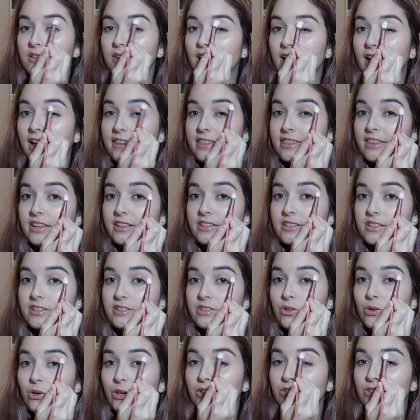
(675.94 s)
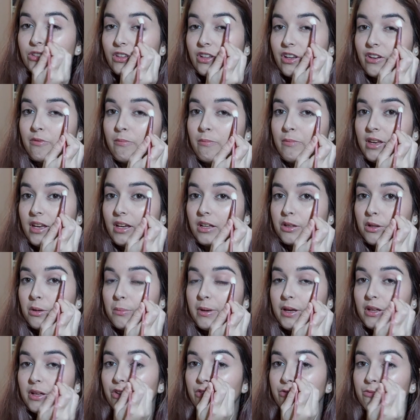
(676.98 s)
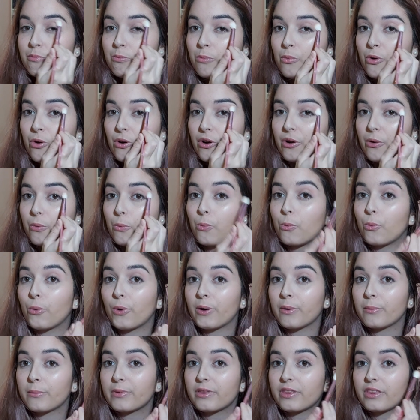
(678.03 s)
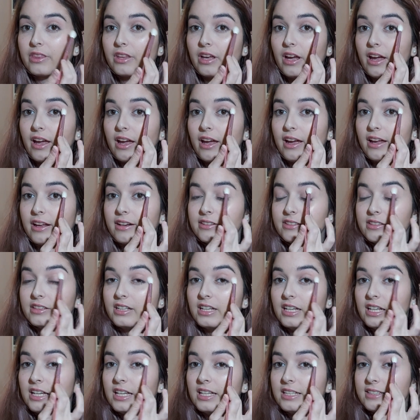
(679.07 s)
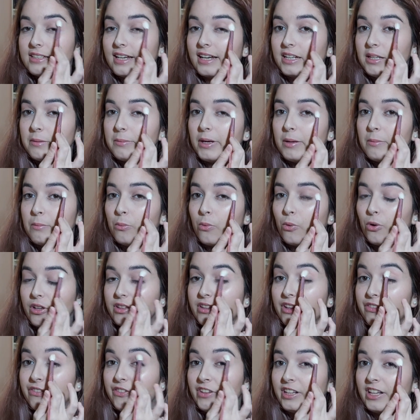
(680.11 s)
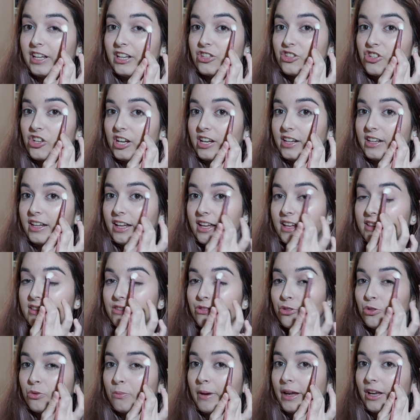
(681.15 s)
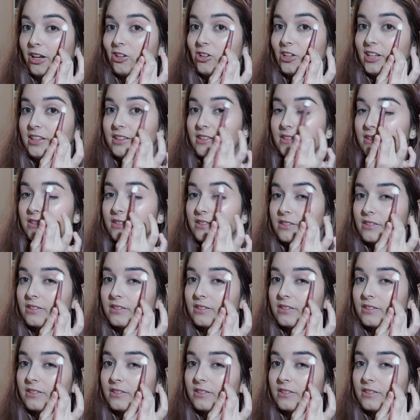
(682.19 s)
And this is going to give me a little bit of more warmth and tiny bit more definition into my crease.